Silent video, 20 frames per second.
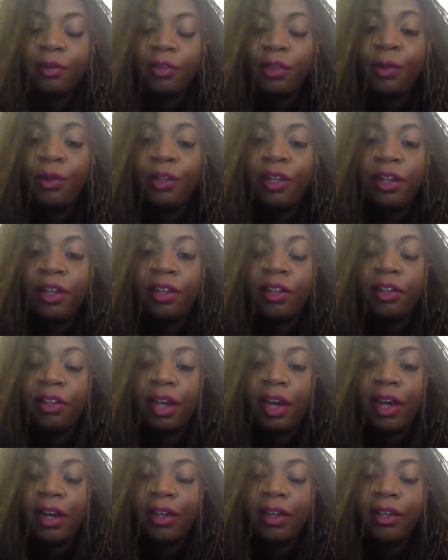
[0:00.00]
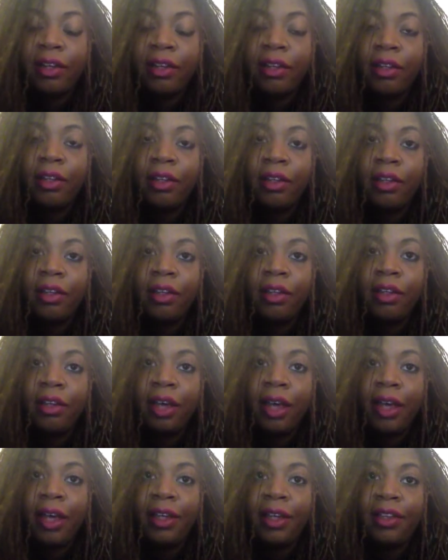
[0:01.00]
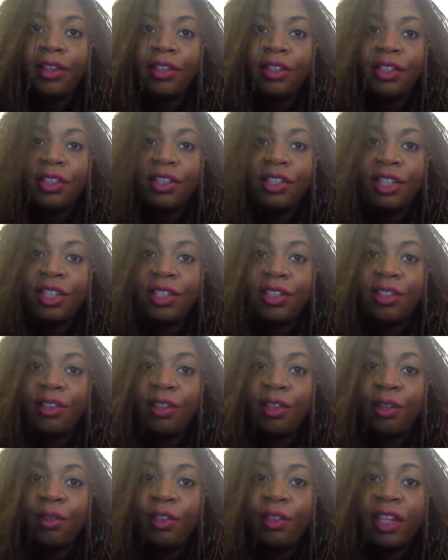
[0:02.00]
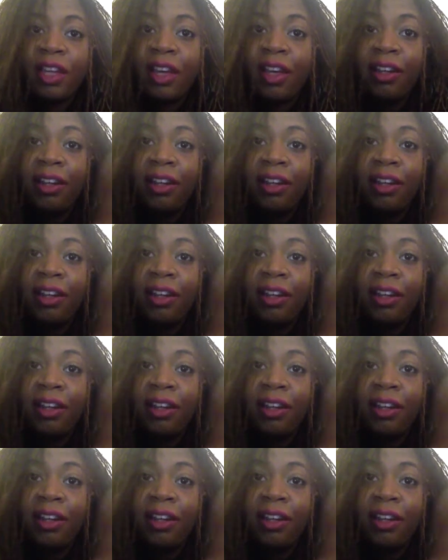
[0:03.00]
to another lock. And this is just using a